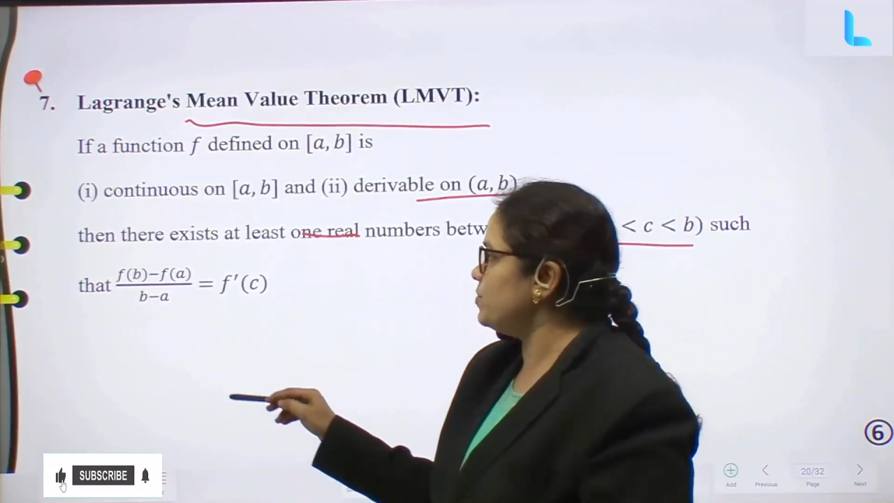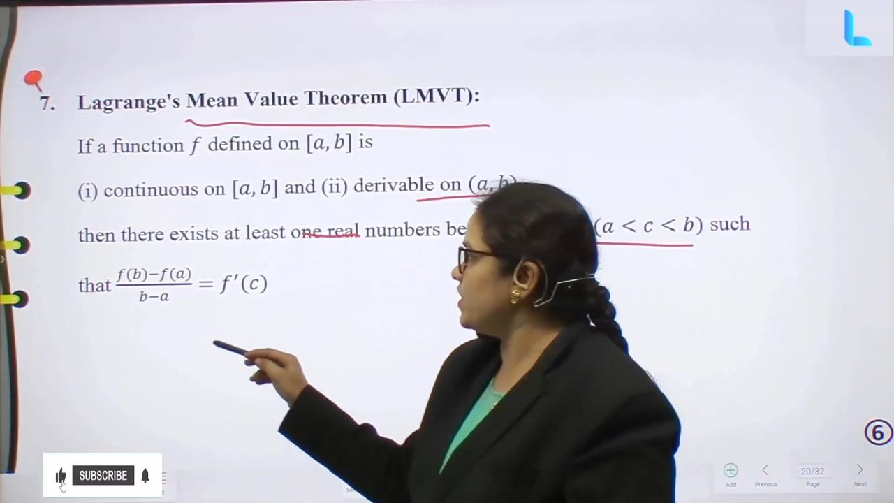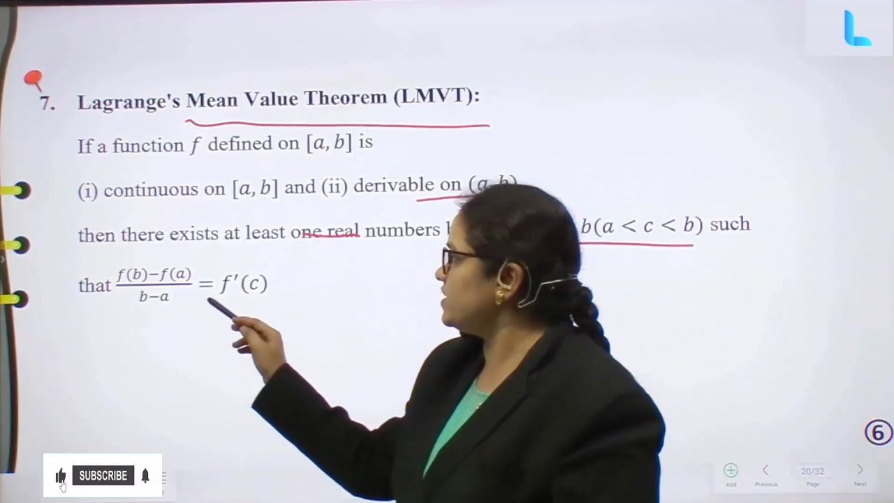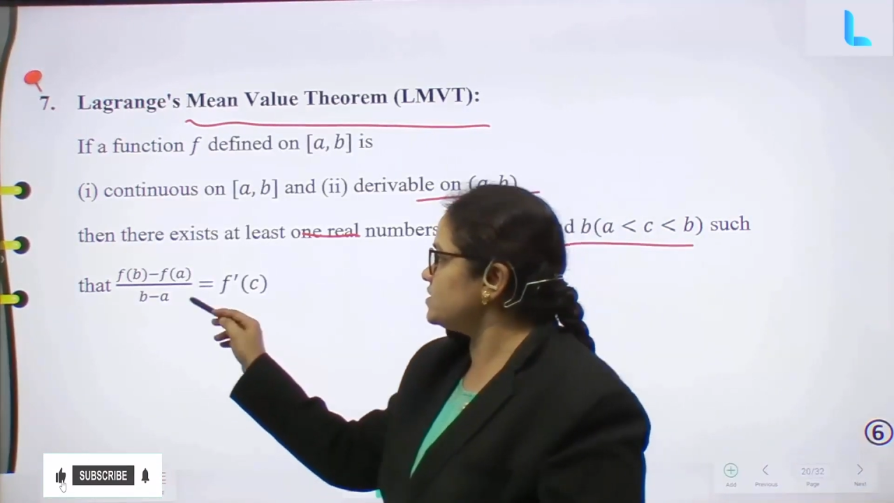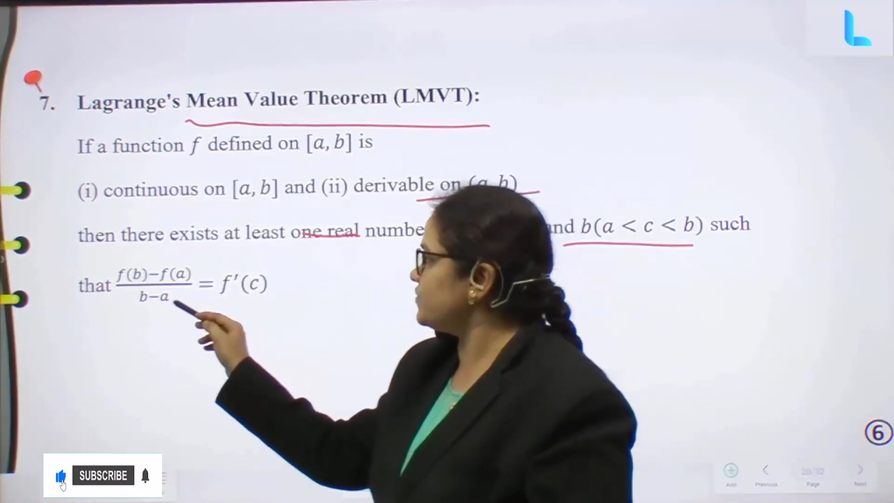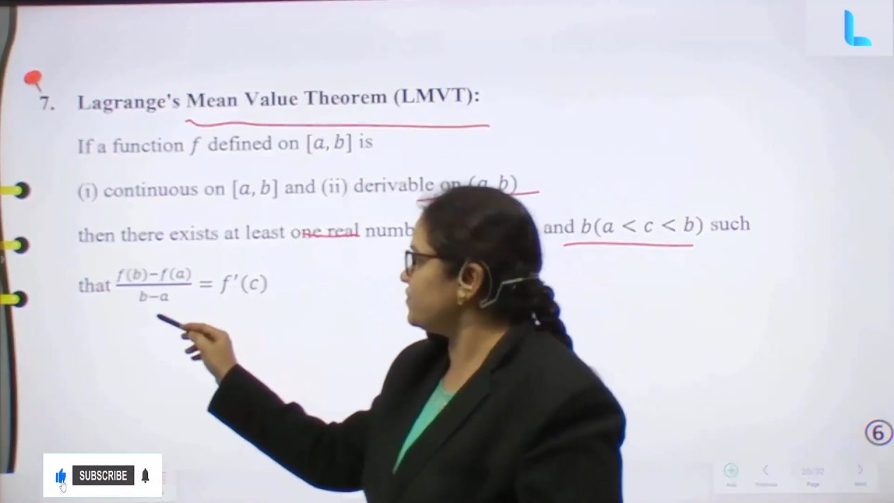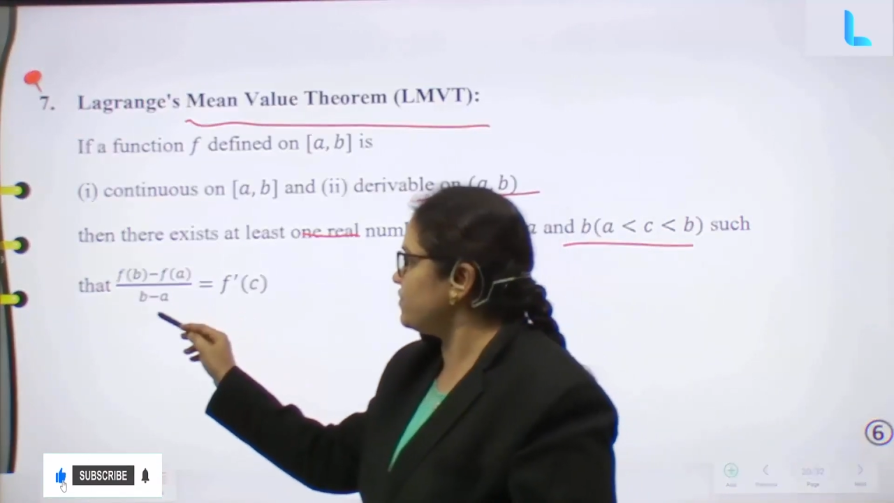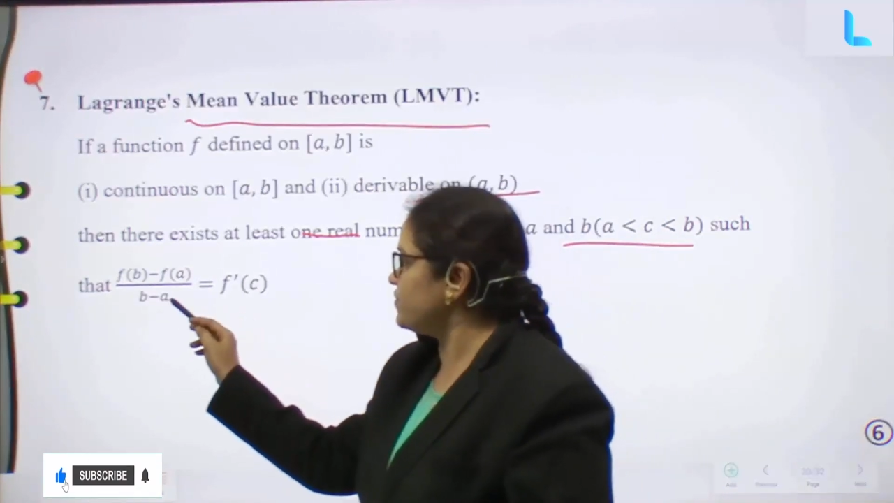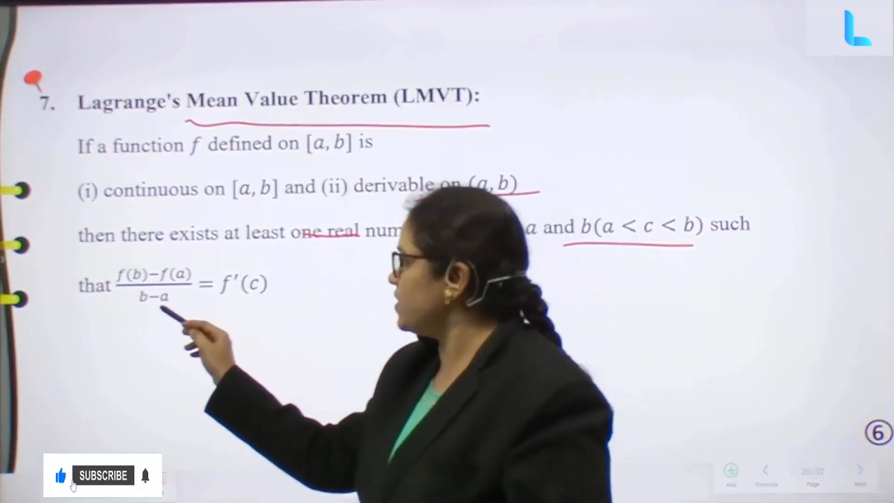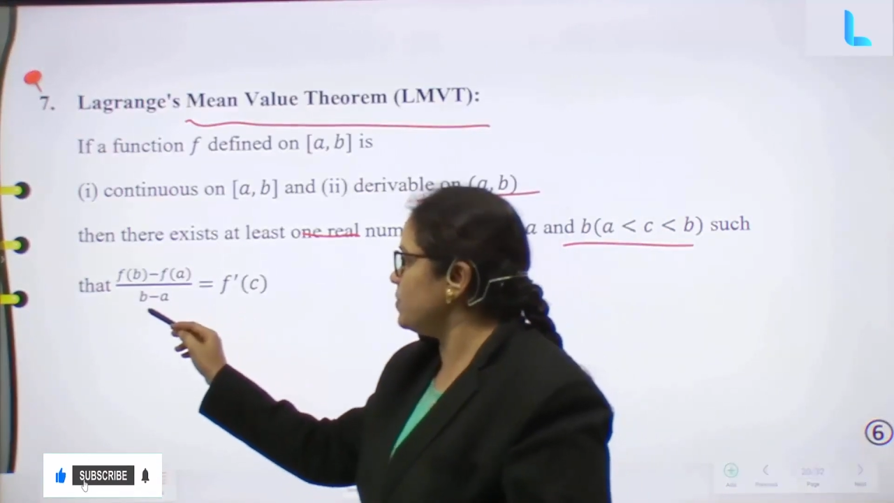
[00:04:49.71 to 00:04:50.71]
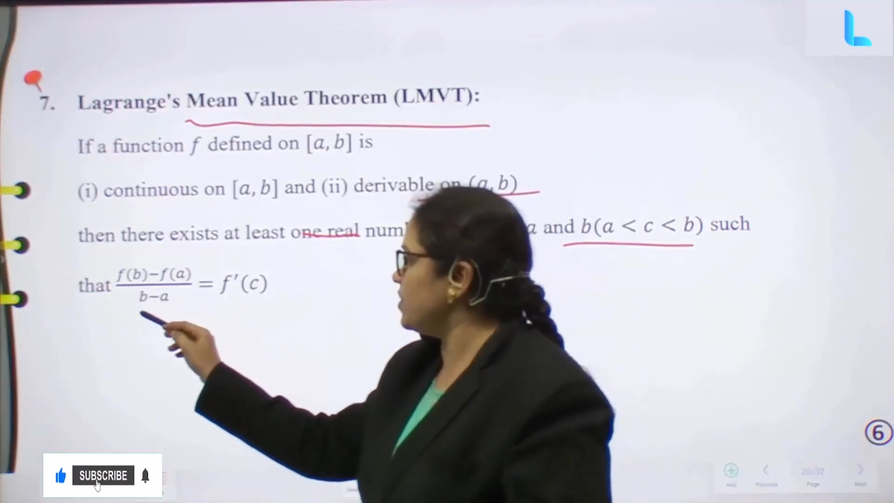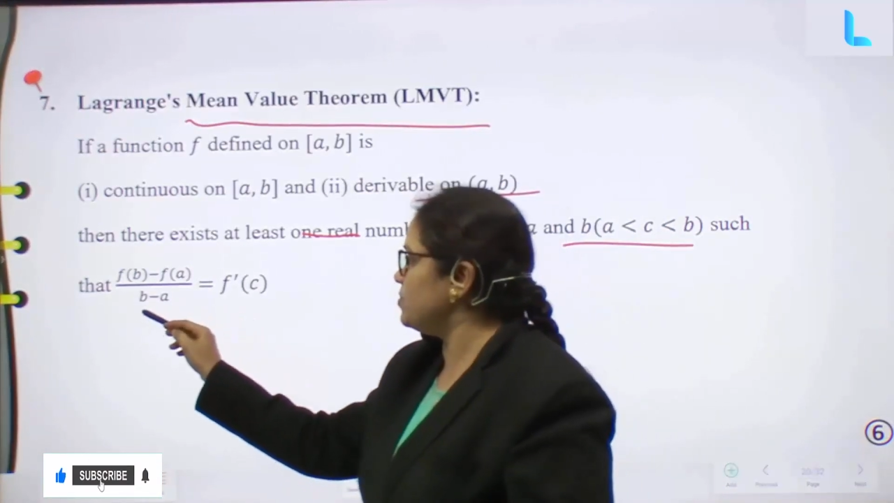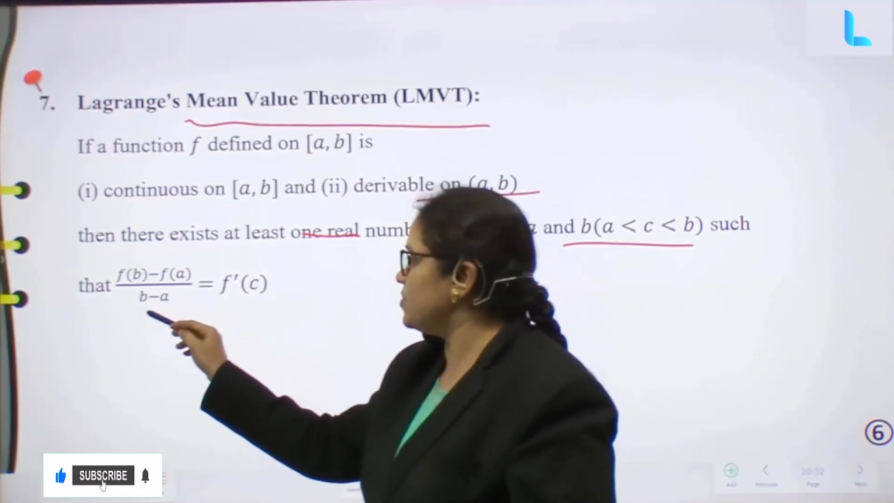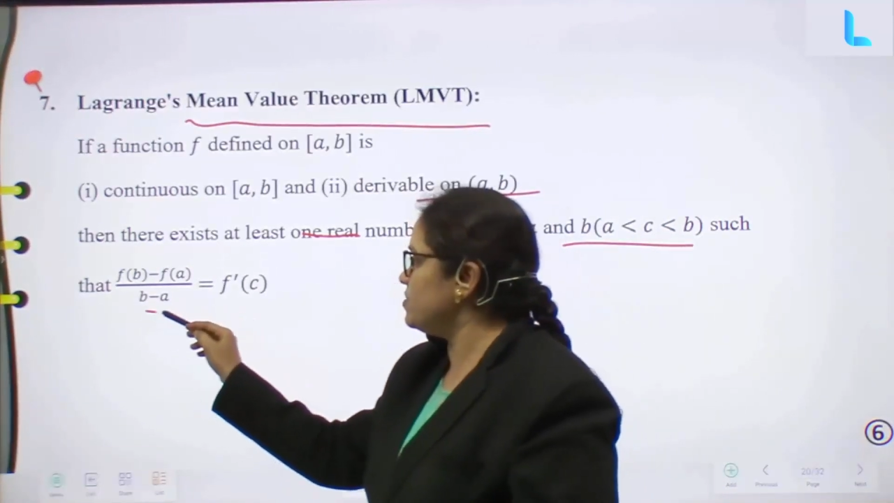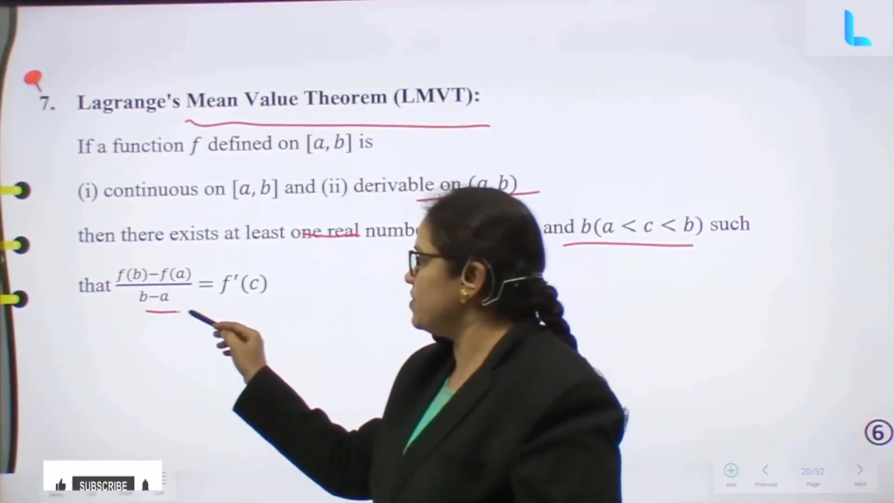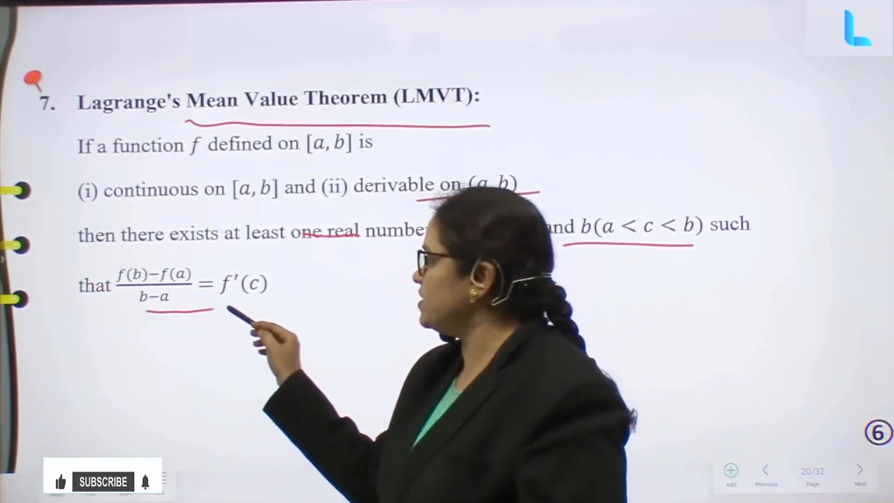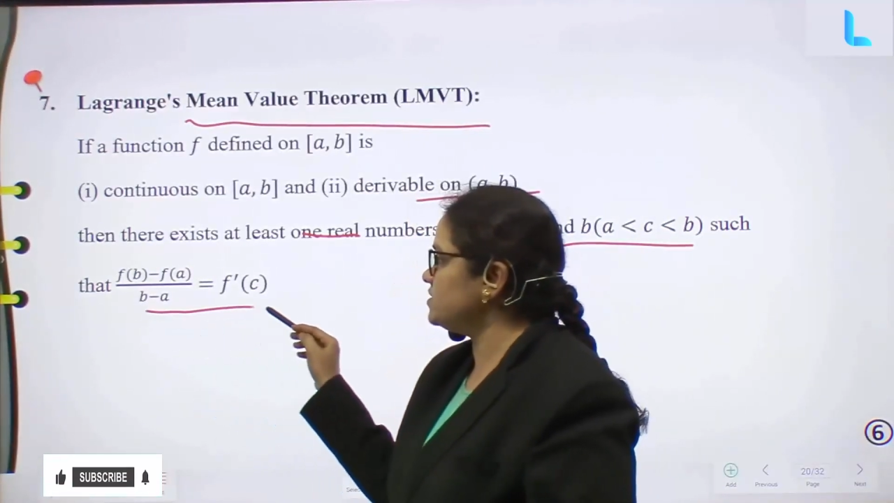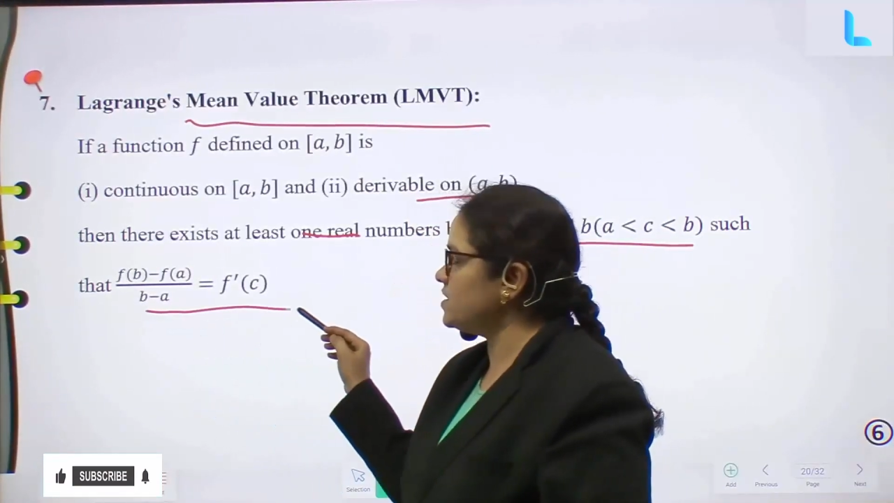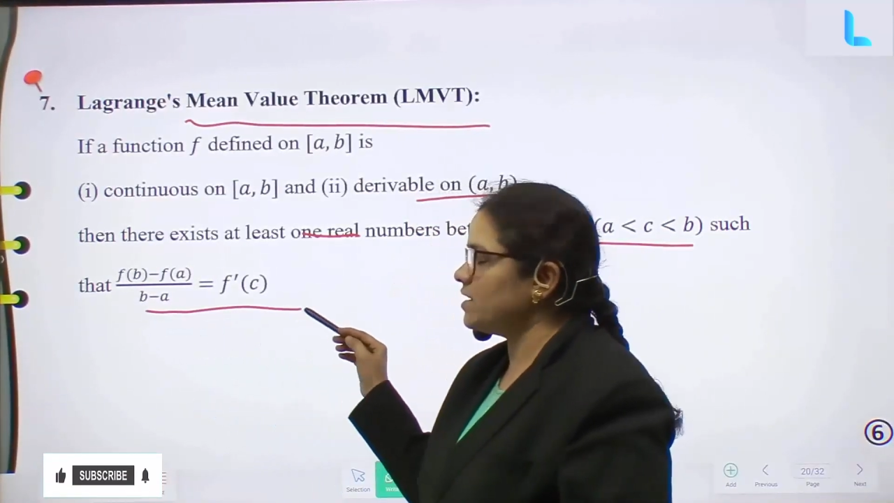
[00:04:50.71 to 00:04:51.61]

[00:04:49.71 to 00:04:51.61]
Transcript: minus f of a by b minus